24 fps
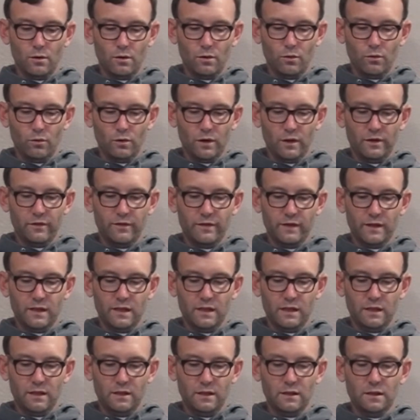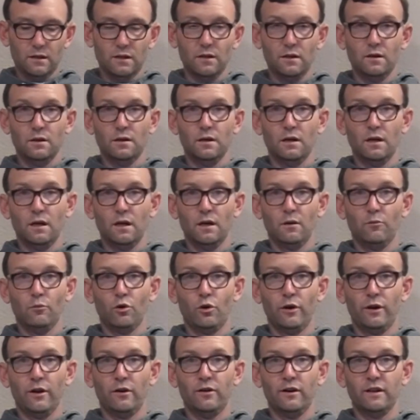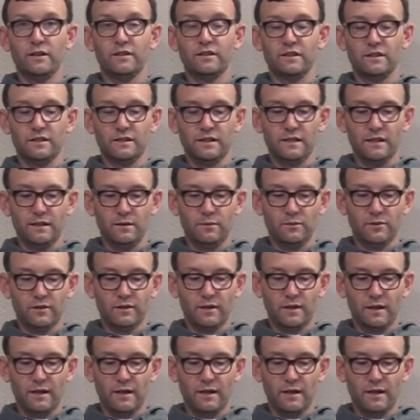one of the more interesting teams,